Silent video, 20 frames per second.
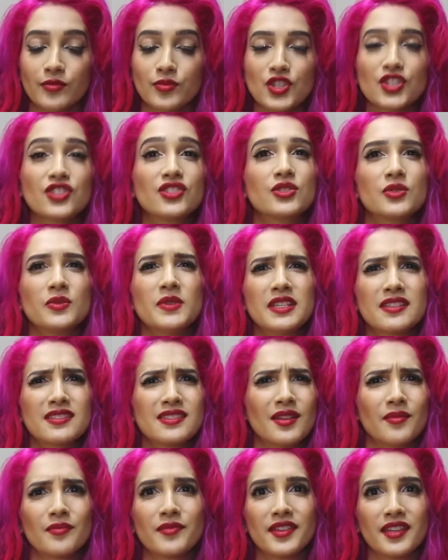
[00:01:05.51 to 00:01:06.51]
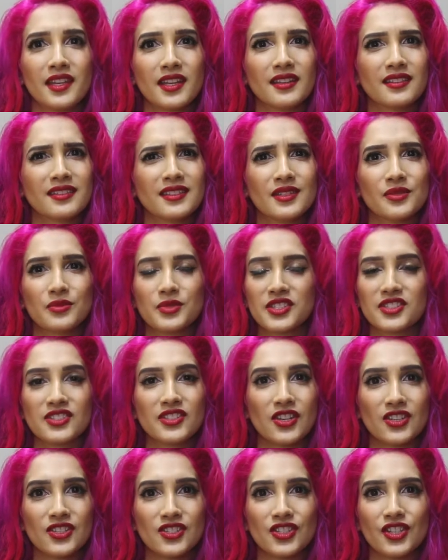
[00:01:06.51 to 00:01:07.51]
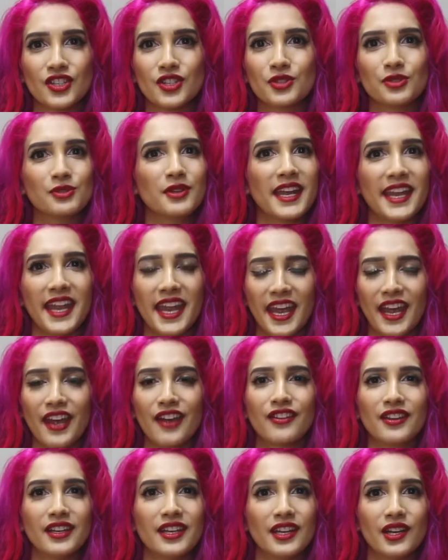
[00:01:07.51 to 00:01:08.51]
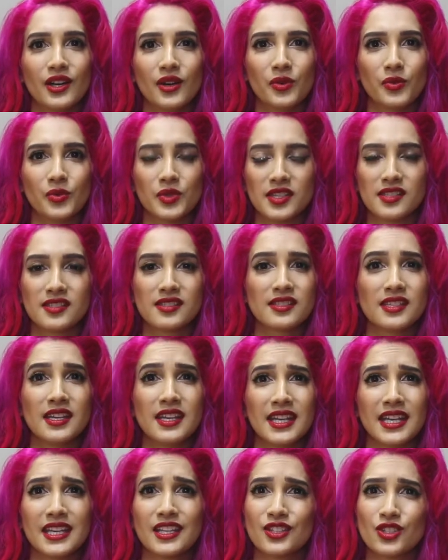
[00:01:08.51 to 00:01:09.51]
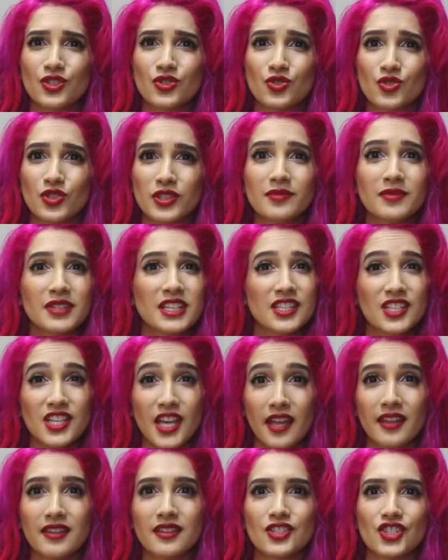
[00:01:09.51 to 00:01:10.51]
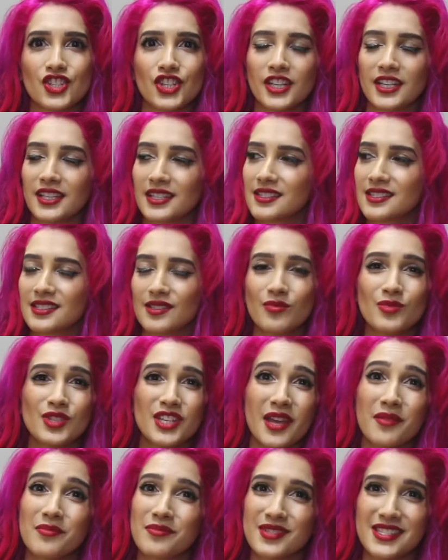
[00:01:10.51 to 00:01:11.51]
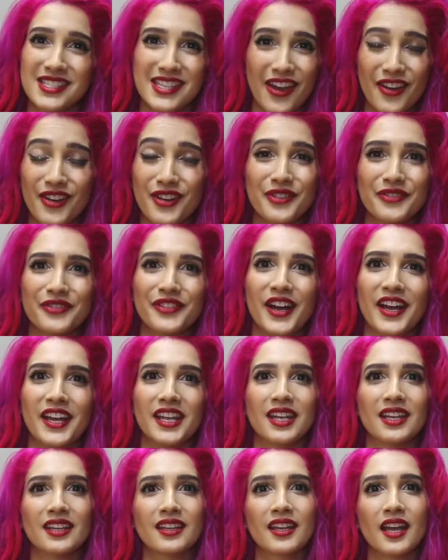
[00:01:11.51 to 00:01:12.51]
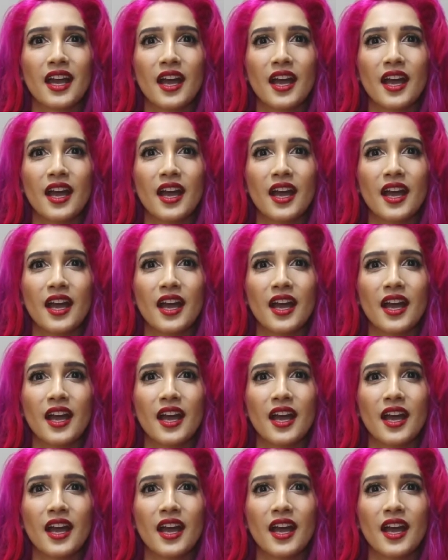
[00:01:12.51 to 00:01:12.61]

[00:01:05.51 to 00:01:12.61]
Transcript: Just doing something that was such a gray area was extremely challenging and sometimes terrifying.